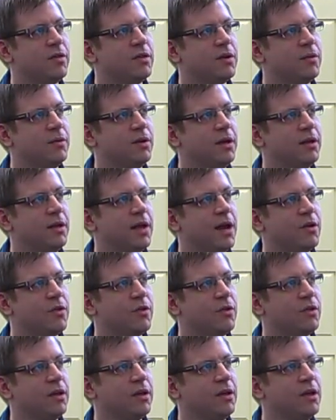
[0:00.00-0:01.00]
Someone had to
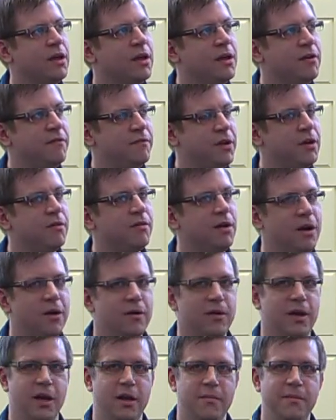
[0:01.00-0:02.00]
actually figure
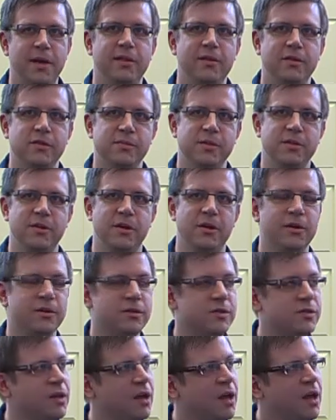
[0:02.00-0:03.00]
out how to make those
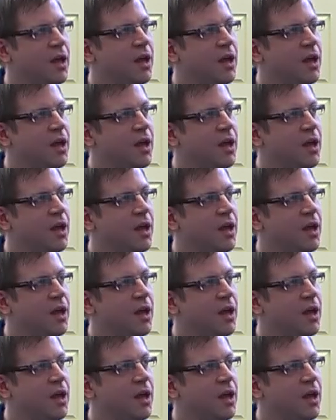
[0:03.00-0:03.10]
materials.